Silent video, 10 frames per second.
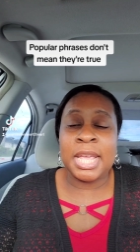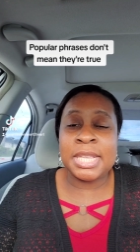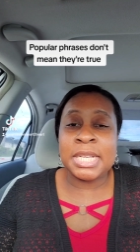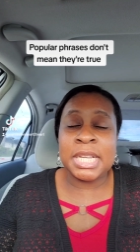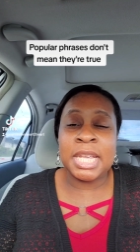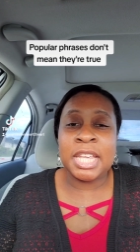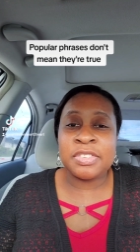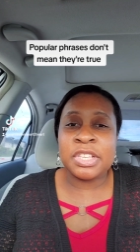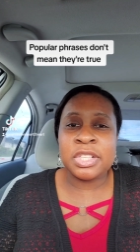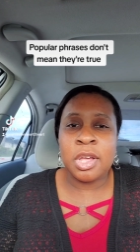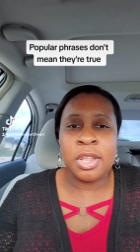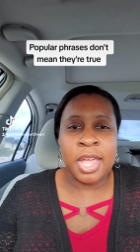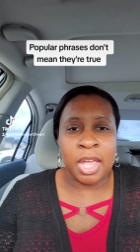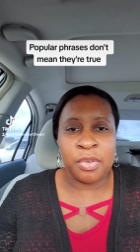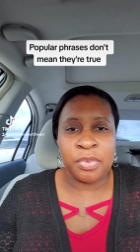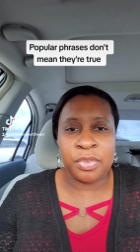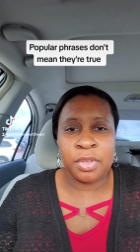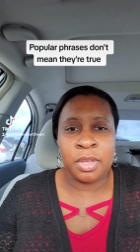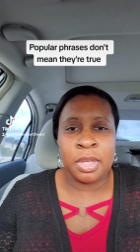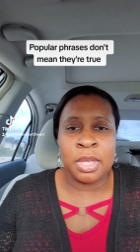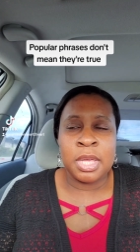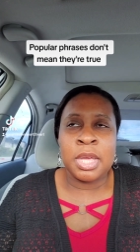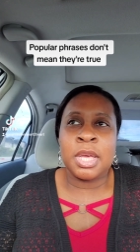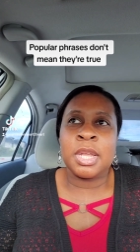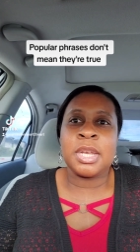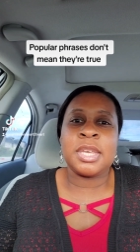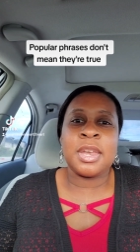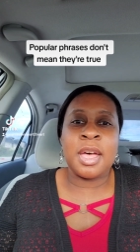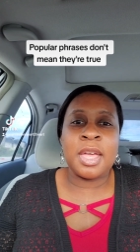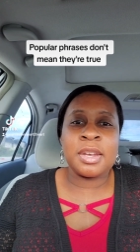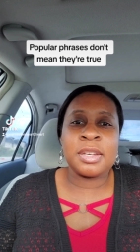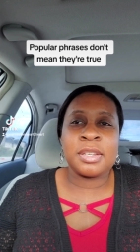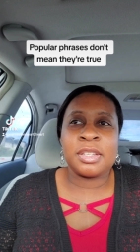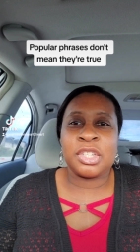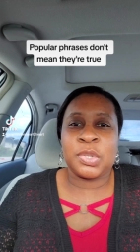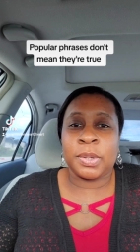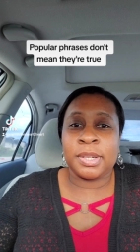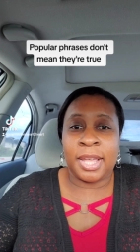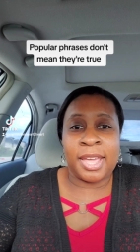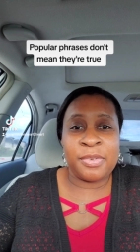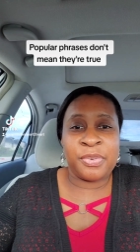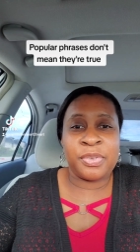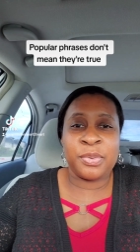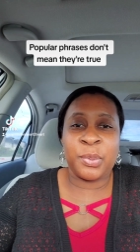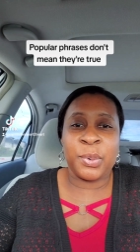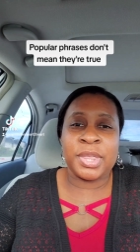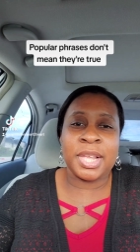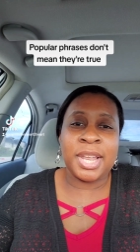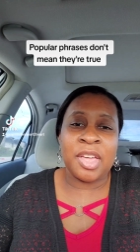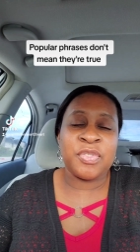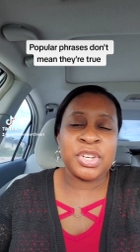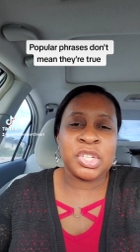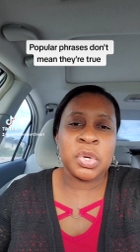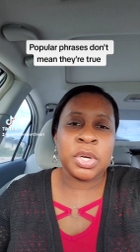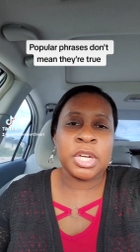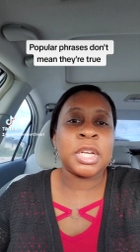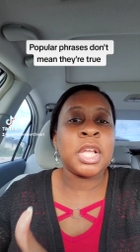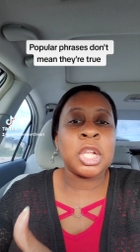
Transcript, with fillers: It says that he gives us long life, not short life or that life is short.